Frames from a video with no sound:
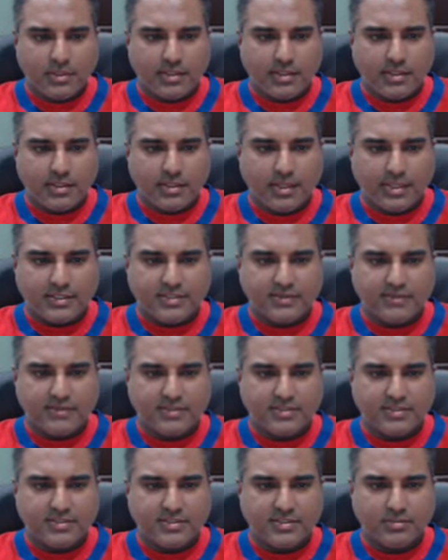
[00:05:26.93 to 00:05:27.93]
Activities
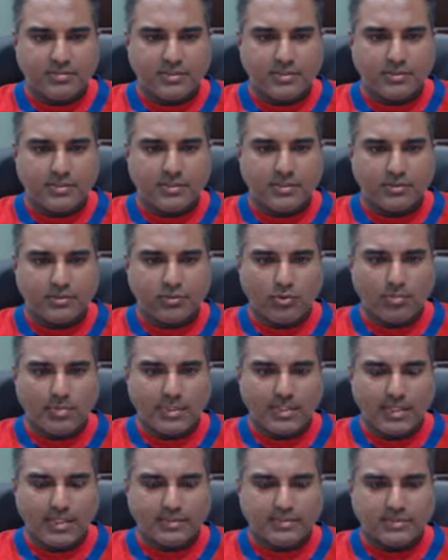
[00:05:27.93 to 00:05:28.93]
similar to aerobic
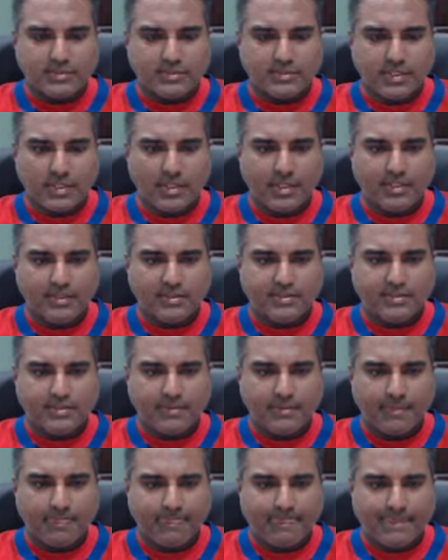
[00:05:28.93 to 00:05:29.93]
exercise.
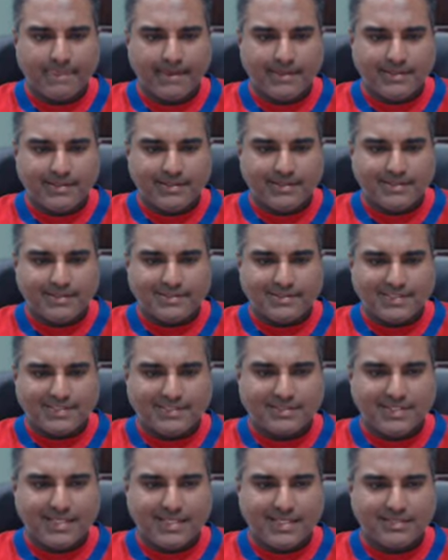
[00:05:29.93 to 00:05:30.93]

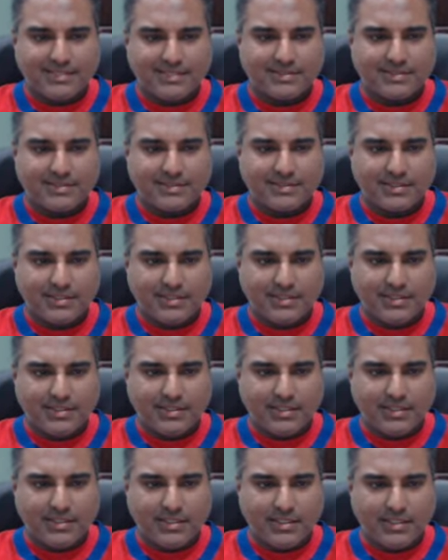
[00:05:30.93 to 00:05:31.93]
Success
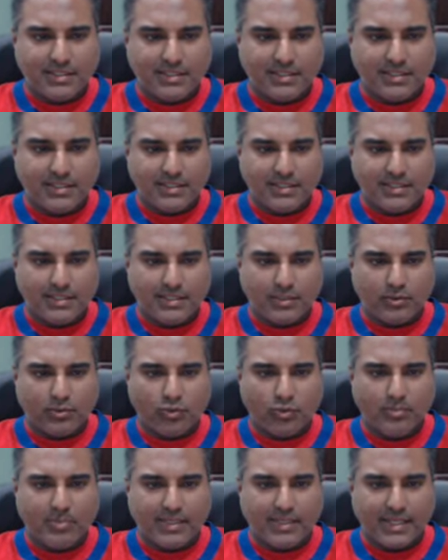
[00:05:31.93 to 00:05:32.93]
in
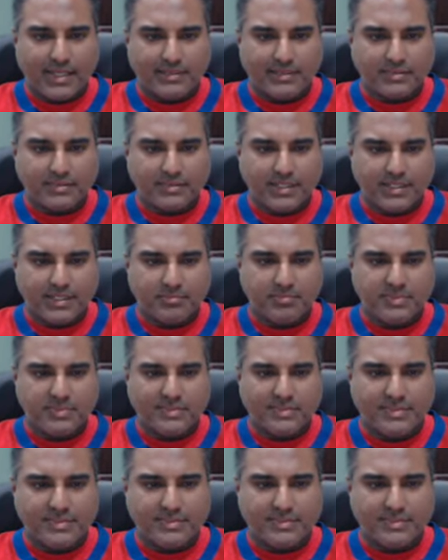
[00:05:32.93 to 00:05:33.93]
aerobic exercise
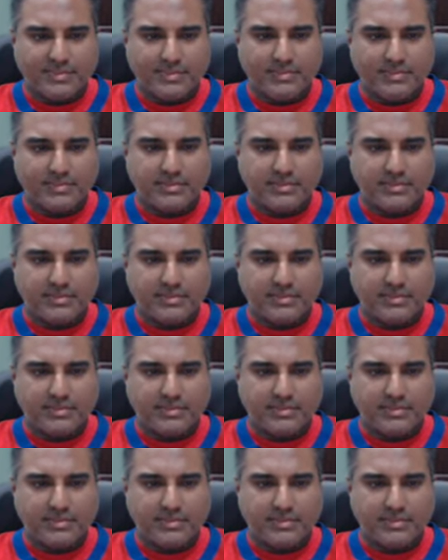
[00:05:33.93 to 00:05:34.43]
businesses.